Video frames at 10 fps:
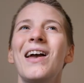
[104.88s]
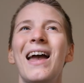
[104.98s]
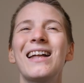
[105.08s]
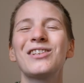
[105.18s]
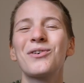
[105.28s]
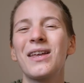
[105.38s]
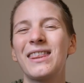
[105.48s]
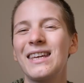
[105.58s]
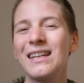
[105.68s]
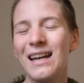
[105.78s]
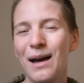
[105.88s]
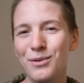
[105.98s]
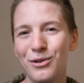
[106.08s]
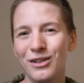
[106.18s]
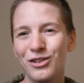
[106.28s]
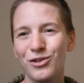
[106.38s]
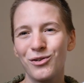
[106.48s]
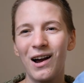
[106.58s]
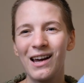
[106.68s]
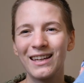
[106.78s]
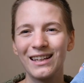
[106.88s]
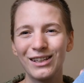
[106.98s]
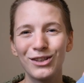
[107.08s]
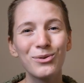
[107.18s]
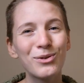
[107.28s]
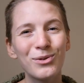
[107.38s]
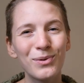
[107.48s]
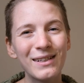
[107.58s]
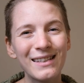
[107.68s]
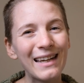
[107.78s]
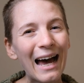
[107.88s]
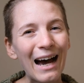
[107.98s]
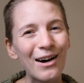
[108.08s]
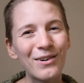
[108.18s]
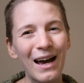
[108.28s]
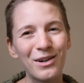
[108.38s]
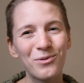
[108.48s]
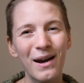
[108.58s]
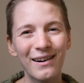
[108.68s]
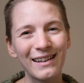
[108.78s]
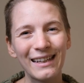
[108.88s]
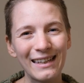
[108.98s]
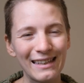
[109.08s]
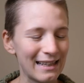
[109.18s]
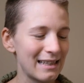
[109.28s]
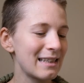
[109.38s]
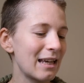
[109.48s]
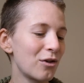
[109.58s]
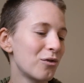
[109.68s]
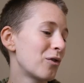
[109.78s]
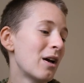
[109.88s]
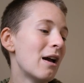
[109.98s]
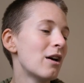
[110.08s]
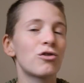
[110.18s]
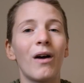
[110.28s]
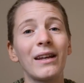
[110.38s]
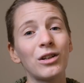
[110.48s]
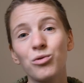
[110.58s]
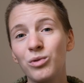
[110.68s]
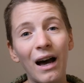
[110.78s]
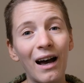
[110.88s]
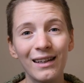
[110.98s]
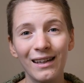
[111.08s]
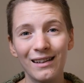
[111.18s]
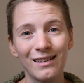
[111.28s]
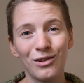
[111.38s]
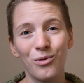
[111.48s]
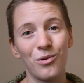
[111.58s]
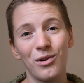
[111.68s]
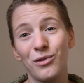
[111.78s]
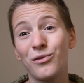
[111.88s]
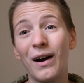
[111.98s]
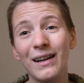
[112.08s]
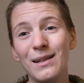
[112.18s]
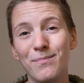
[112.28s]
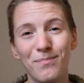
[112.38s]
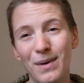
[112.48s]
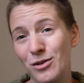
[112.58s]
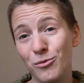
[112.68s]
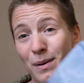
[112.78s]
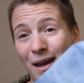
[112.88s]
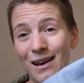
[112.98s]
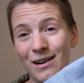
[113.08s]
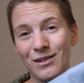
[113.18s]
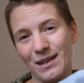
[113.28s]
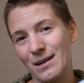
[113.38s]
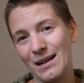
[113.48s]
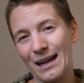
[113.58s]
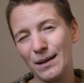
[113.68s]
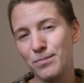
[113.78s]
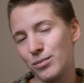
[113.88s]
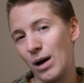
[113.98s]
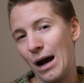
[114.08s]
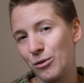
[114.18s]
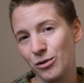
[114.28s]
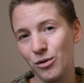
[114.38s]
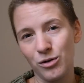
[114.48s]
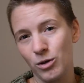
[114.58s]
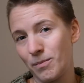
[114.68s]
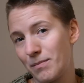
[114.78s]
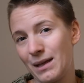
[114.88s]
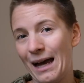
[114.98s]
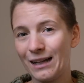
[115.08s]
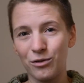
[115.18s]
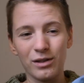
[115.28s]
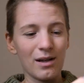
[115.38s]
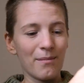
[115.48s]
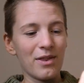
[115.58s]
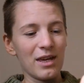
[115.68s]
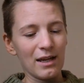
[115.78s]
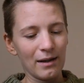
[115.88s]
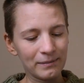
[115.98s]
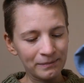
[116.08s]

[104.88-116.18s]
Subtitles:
And so I think I'm gonna try getting used to it now and wearing it instead of trying to dye it or find a better pair in like brown or black or something.